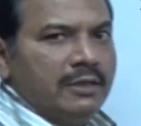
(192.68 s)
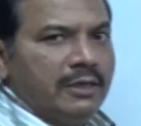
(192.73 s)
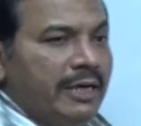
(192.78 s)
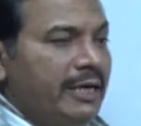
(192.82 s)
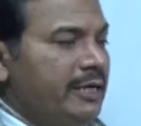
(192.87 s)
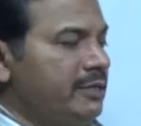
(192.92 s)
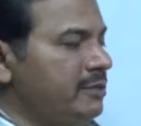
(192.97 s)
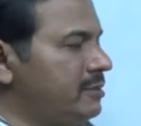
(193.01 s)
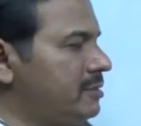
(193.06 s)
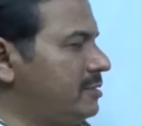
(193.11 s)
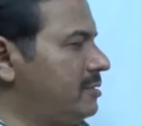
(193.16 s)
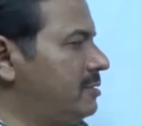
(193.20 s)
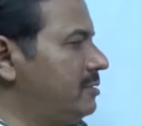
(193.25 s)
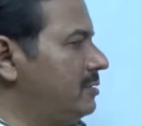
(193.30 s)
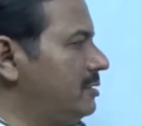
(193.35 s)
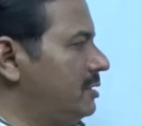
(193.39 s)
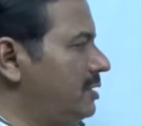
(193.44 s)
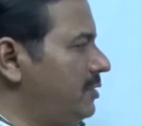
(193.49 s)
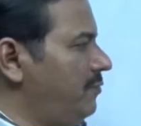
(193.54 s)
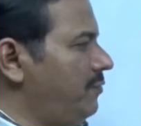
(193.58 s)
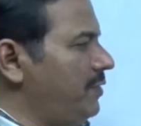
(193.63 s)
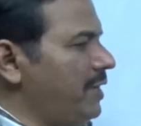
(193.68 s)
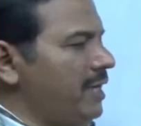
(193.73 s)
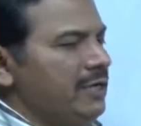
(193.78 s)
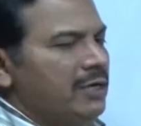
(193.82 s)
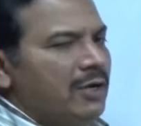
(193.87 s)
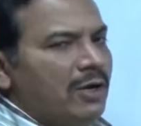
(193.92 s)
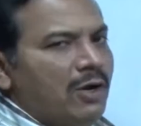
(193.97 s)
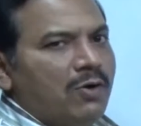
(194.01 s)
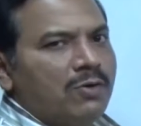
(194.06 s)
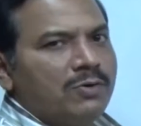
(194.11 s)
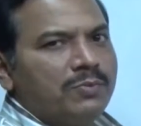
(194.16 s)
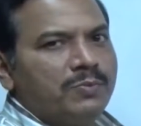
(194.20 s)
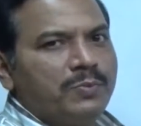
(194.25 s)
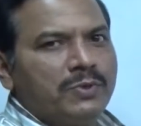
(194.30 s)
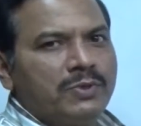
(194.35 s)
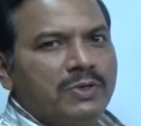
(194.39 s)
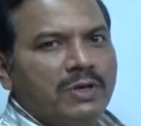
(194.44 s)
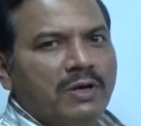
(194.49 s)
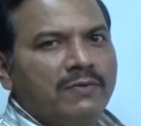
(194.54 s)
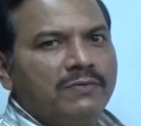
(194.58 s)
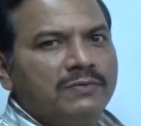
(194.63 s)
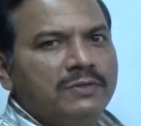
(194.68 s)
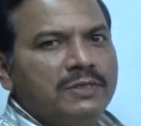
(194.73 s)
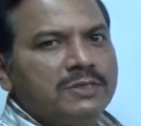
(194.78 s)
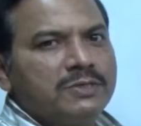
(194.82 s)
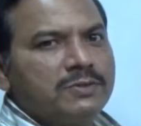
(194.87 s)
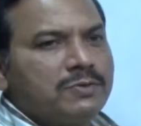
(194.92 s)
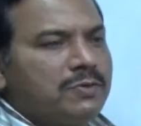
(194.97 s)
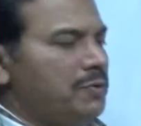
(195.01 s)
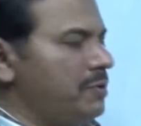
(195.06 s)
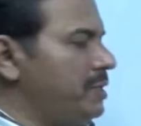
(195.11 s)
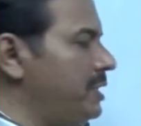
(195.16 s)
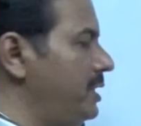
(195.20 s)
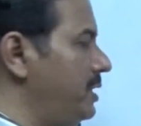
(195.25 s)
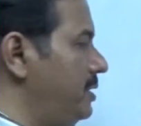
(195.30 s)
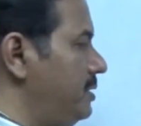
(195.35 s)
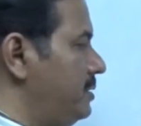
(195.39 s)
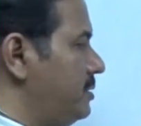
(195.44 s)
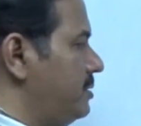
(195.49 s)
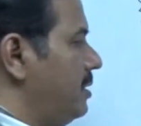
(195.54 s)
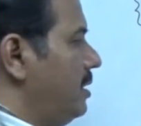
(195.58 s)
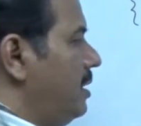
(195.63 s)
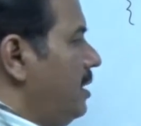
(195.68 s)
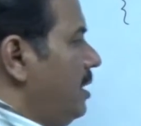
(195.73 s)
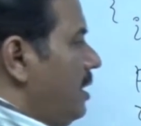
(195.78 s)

Hence, the final output of this code is